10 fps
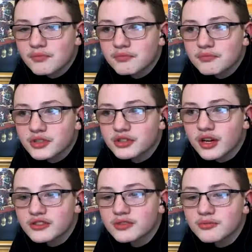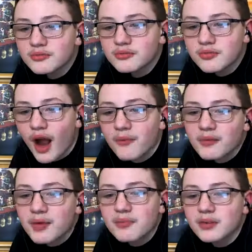shred some wrapping
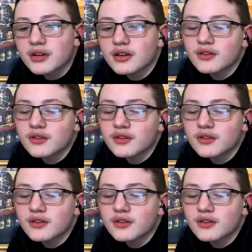paper.